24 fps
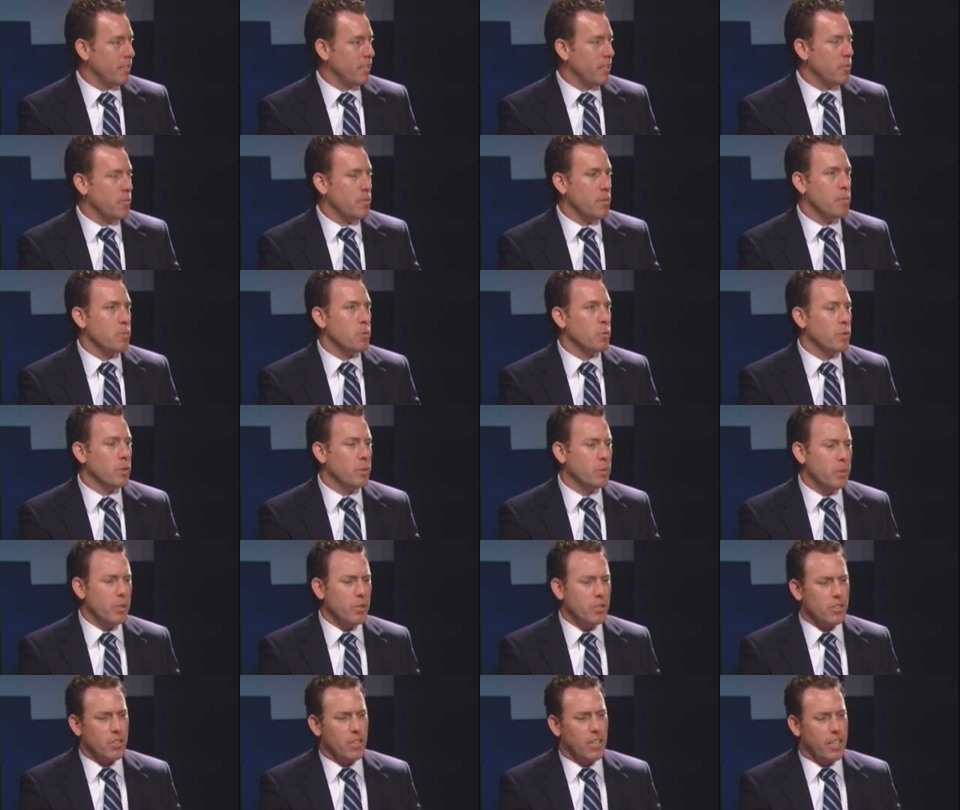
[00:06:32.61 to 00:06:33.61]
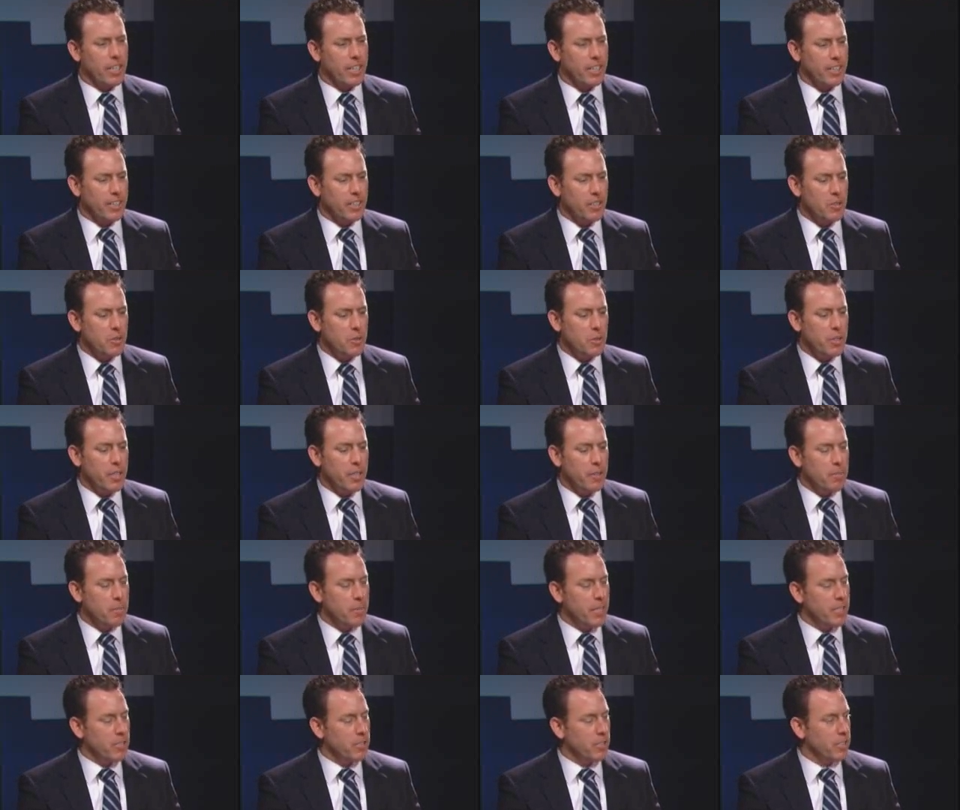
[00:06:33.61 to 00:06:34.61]
I remember when we were talking, you had
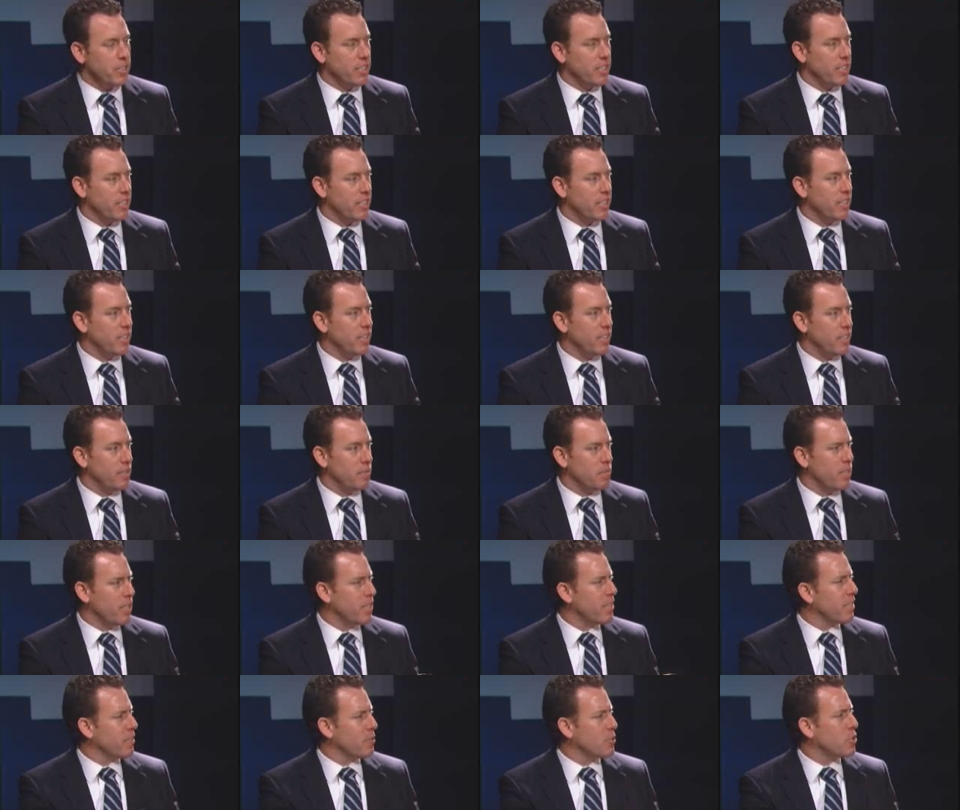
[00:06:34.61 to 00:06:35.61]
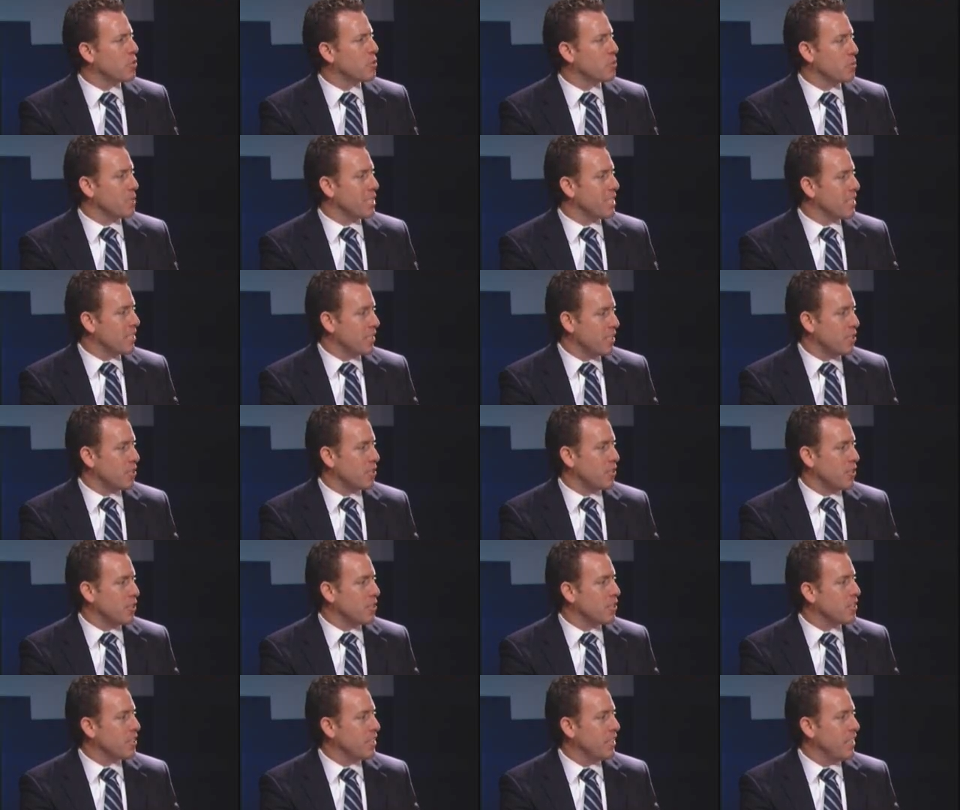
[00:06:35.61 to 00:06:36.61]
mentioned, I think it was 3
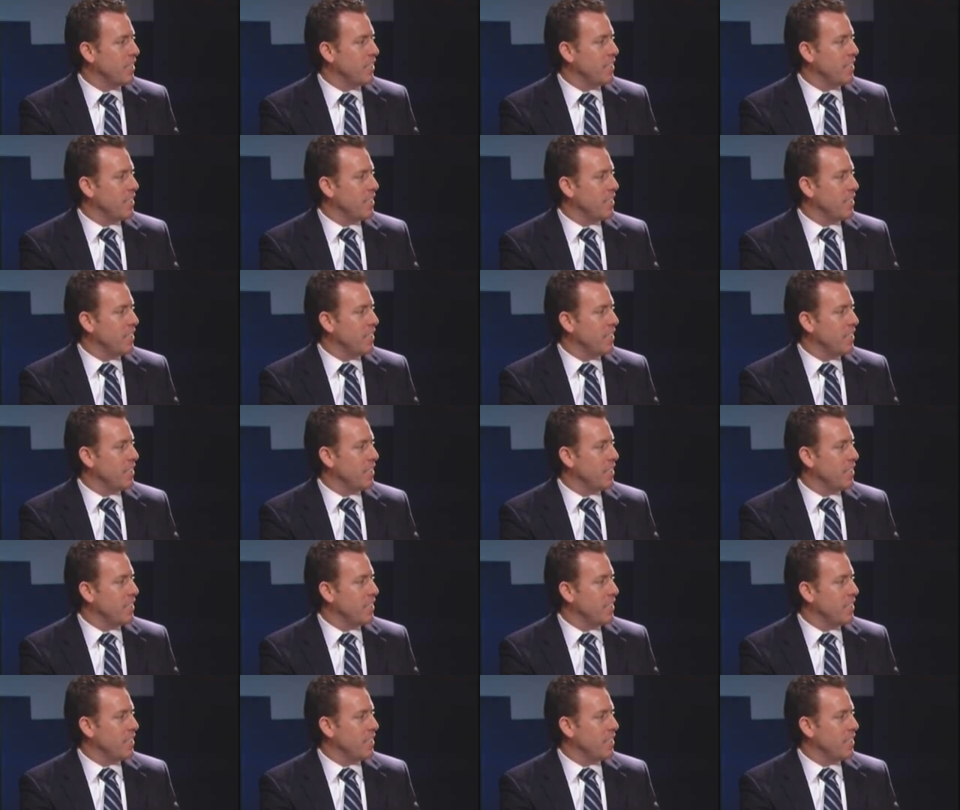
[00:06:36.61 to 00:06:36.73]
sisters,